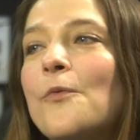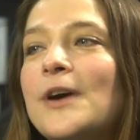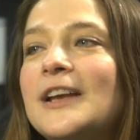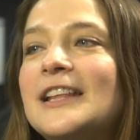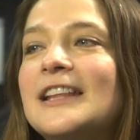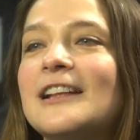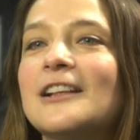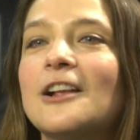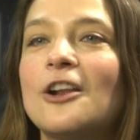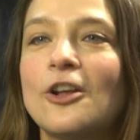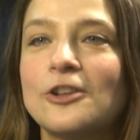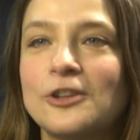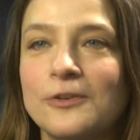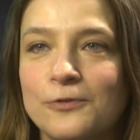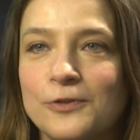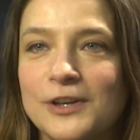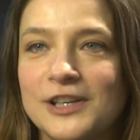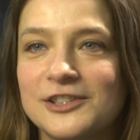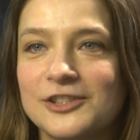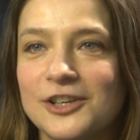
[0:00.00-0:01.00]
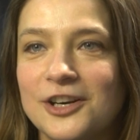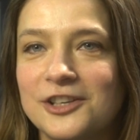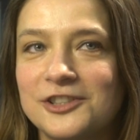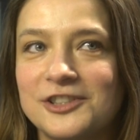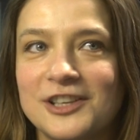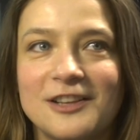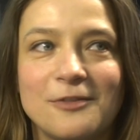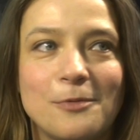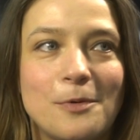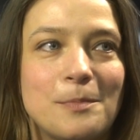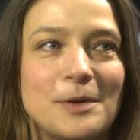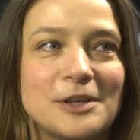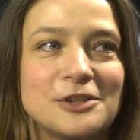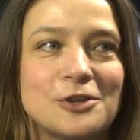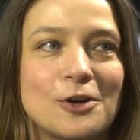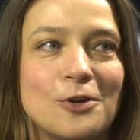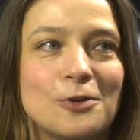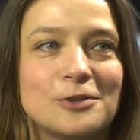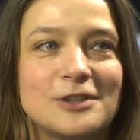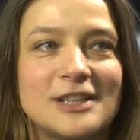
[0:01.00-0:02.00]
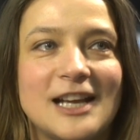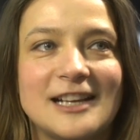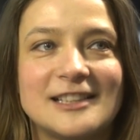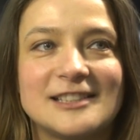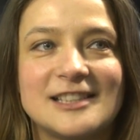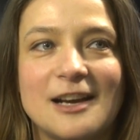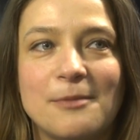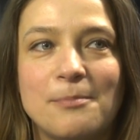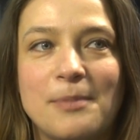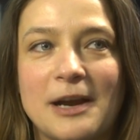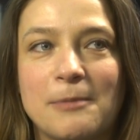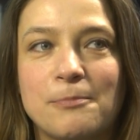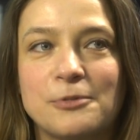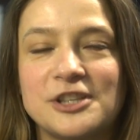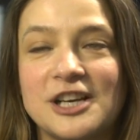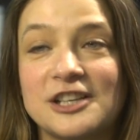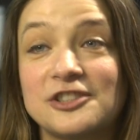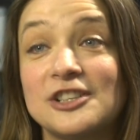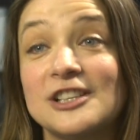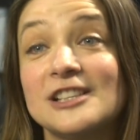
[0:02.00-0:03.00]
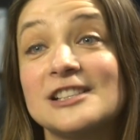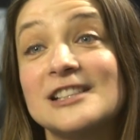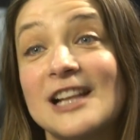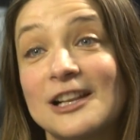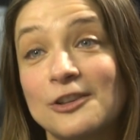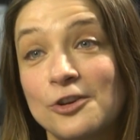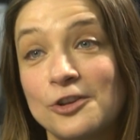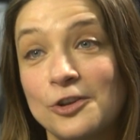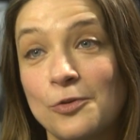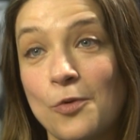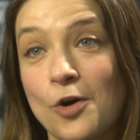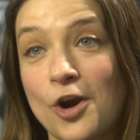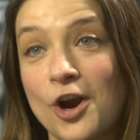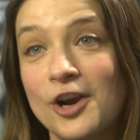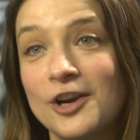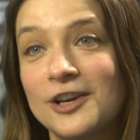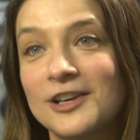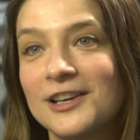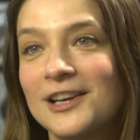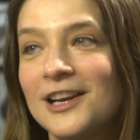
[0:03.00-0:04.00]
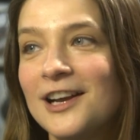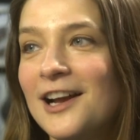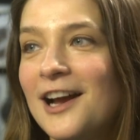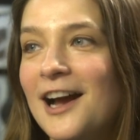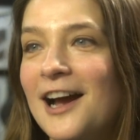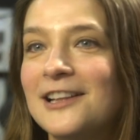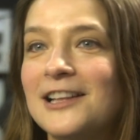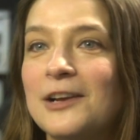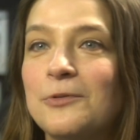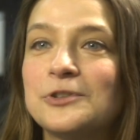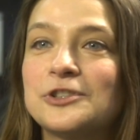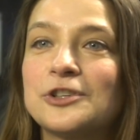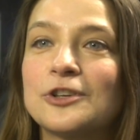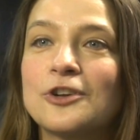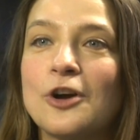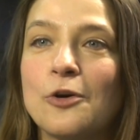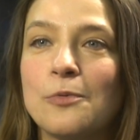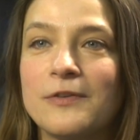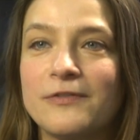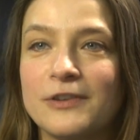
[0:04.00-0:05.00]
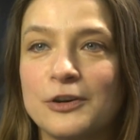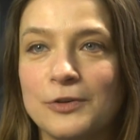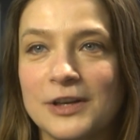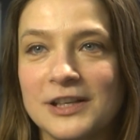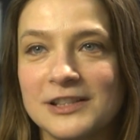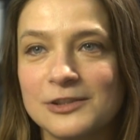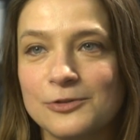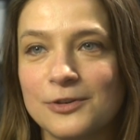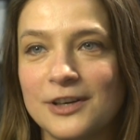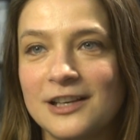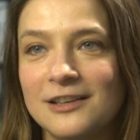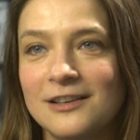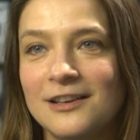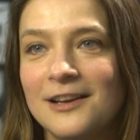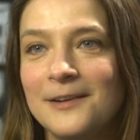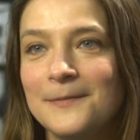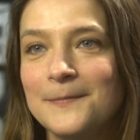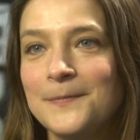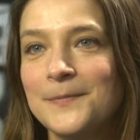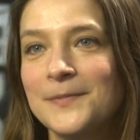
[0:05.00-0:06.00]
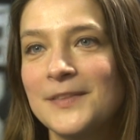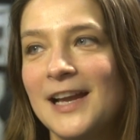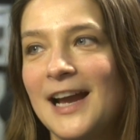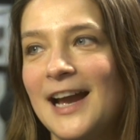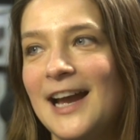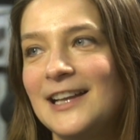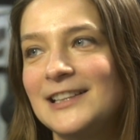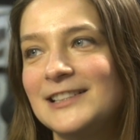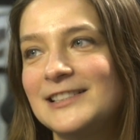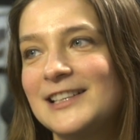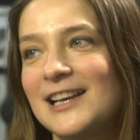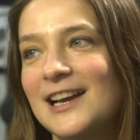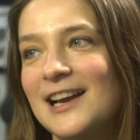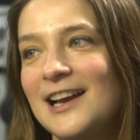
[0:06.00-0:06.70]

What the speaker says: did a lot of research, and we've been told that back projection is not going to work, and that we should go with a green screen, and